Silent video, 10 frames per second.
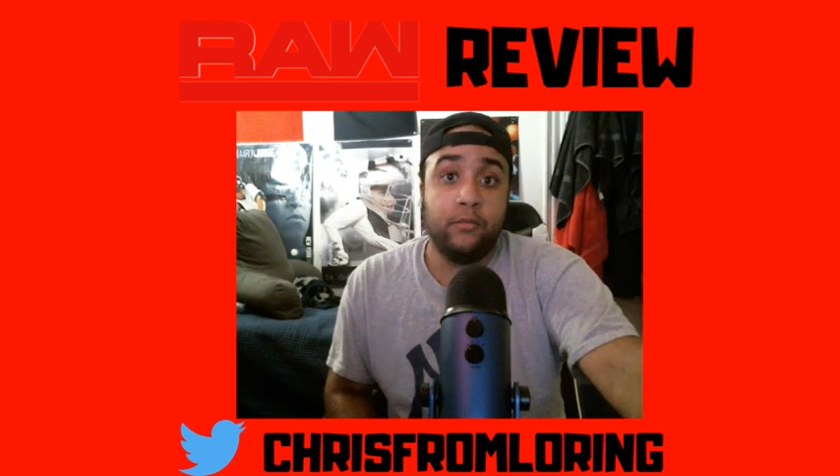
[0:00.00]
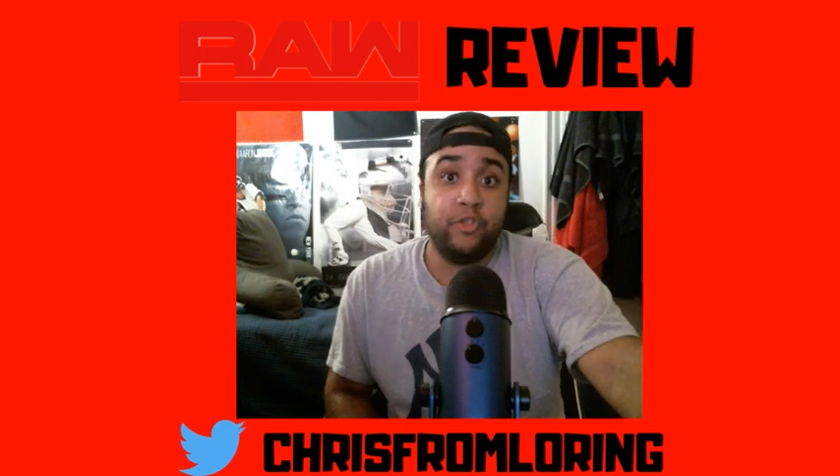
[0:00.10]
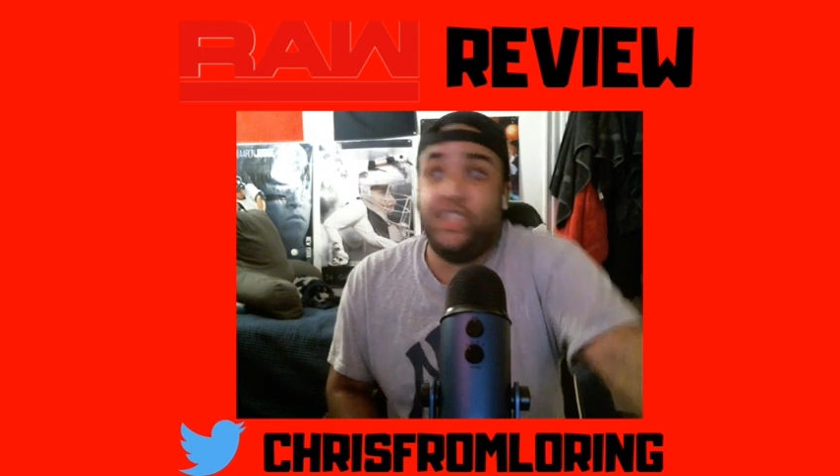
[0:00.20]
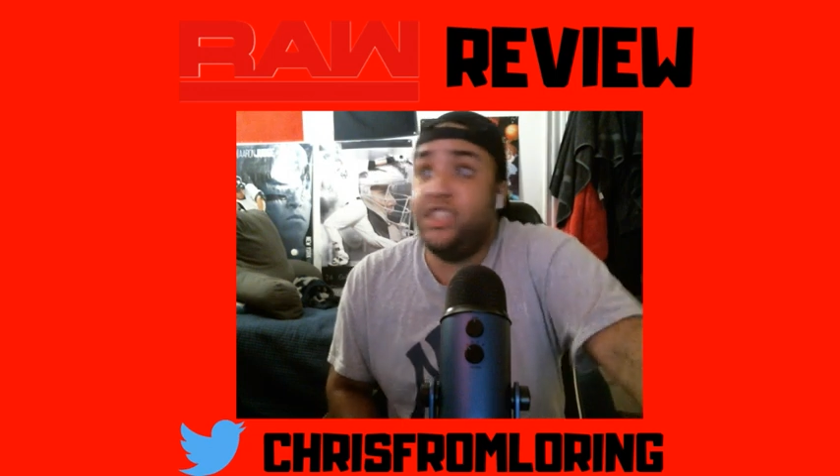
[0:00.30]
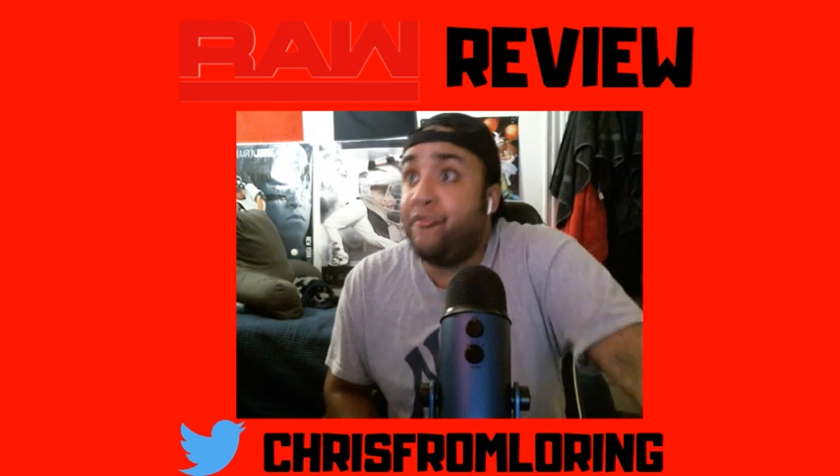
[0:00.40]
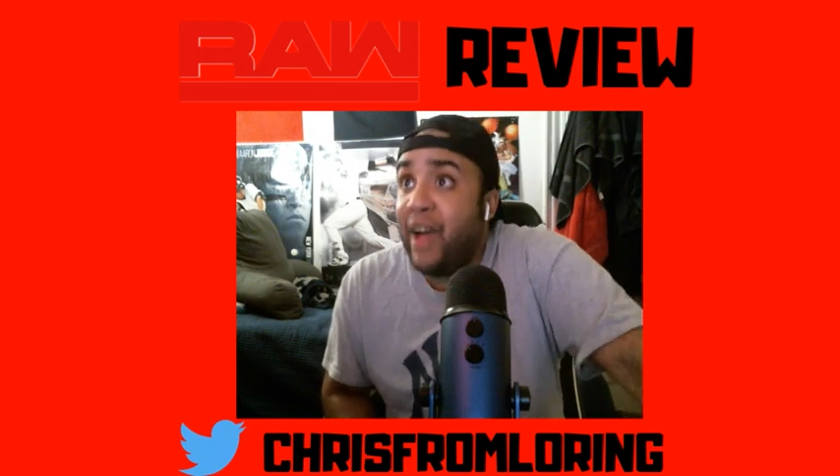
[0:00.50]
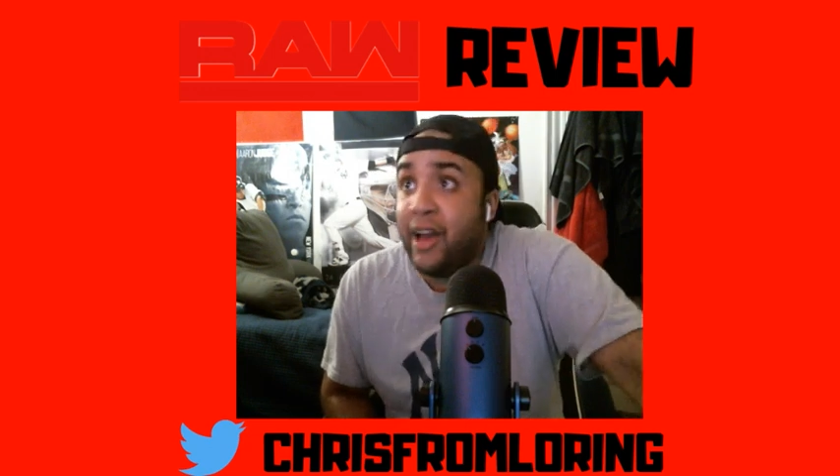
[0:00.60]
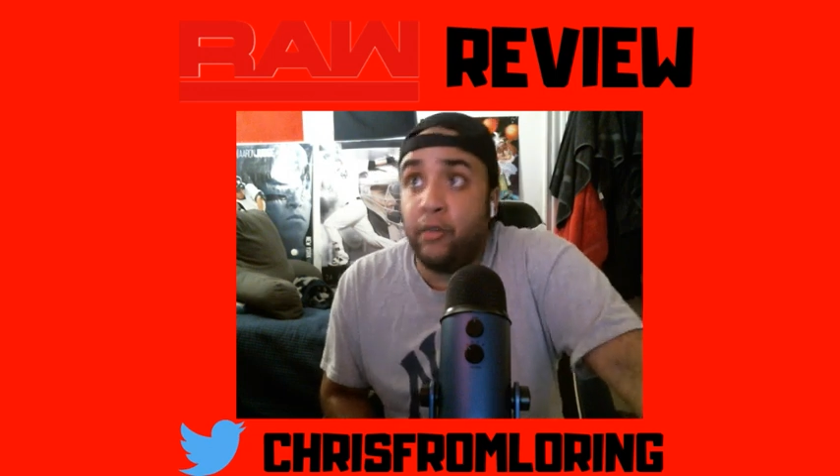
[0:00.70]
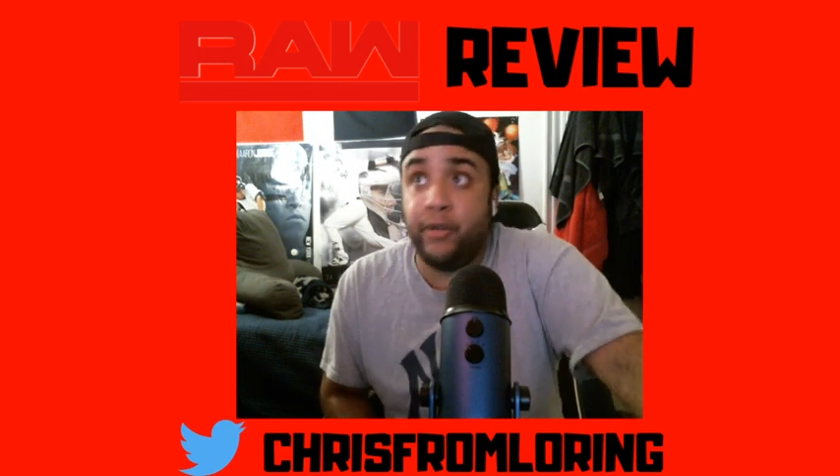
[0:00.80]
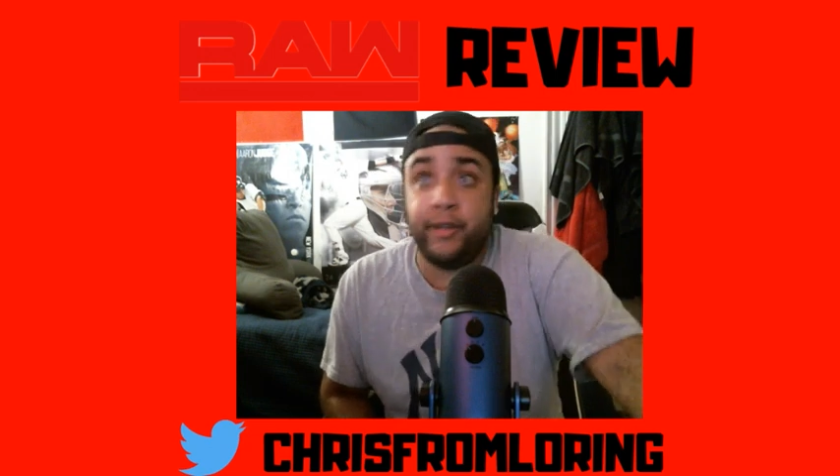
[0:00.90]
She's a
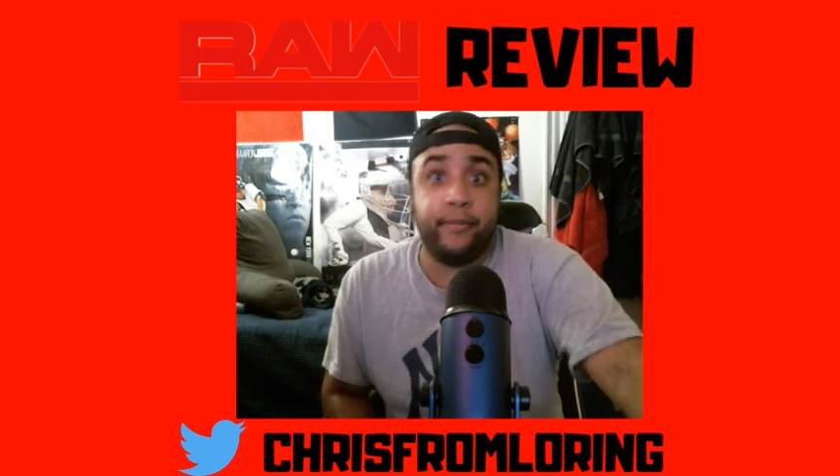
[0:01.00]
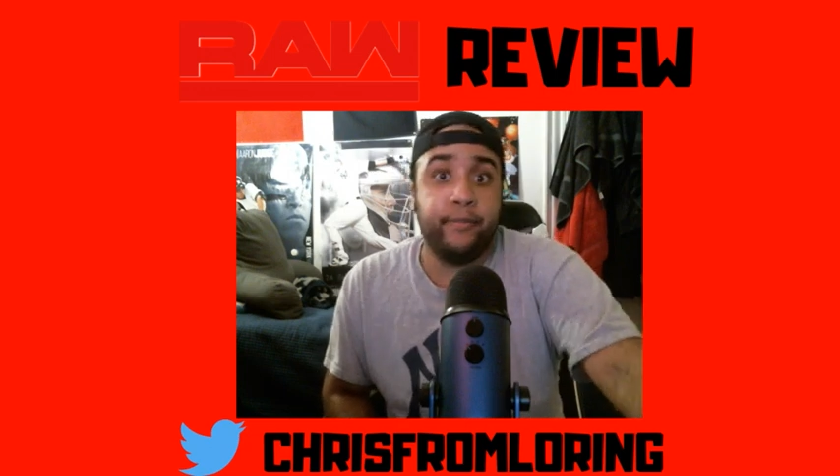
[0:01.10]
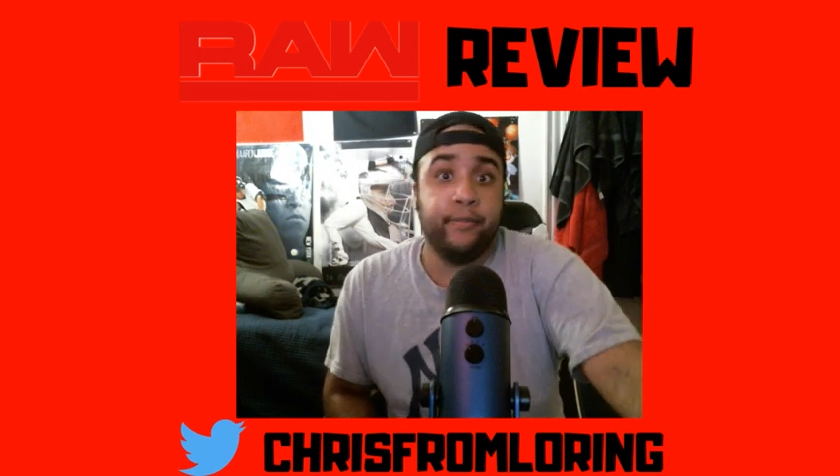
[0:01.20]
veteran.